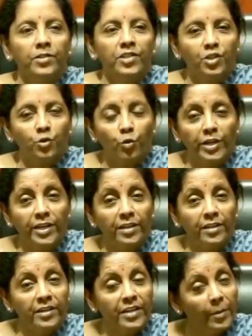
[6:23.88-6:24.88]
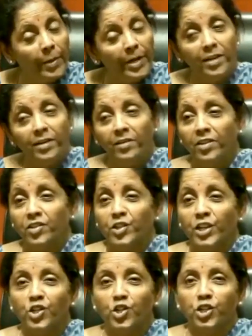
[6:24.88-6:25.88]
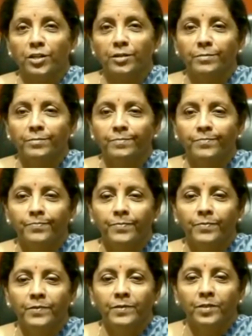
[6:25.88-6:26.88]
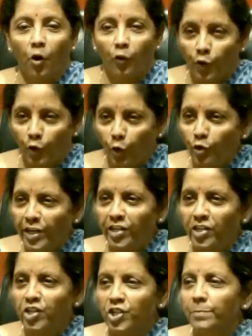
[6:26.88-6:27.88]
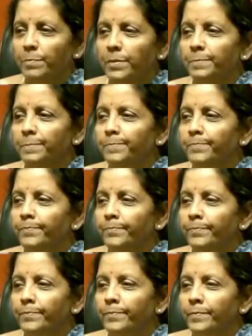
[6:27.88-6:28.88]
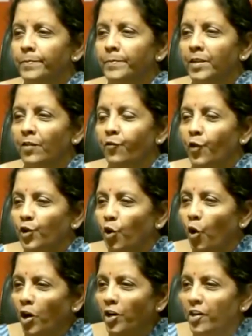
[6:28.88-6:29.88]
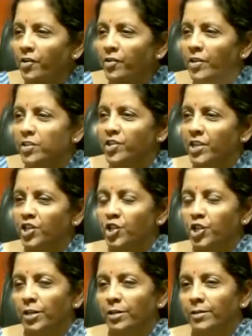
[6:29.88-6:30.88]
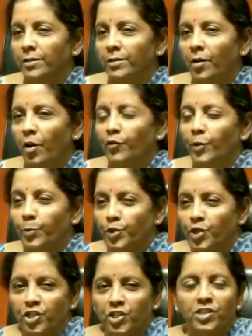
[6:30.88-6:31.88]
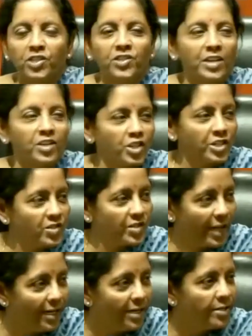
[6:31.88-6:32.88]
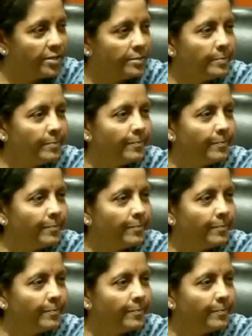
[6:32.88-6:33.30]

she's only demeaned the stature of her own leadership, forgotten the stature of the positions that she's held.